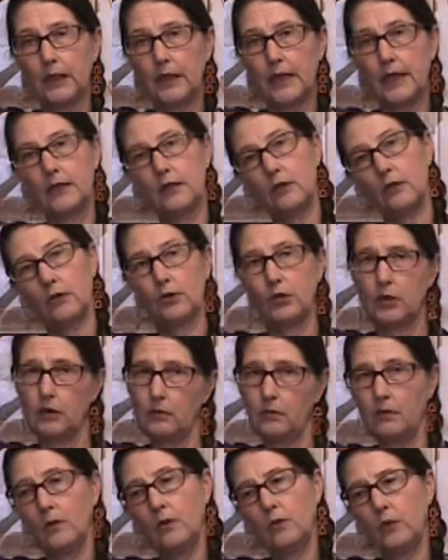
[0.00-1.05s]
less, so there's
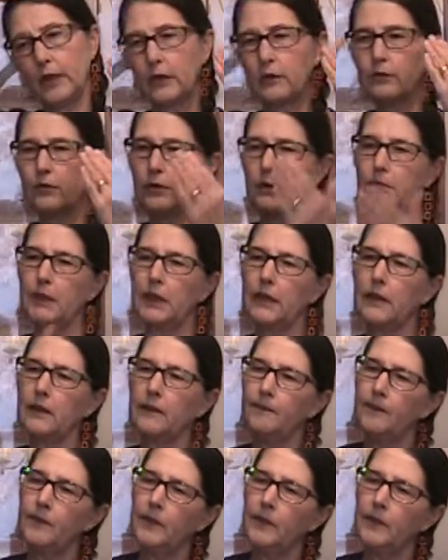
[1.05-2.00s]
some wiggle room there.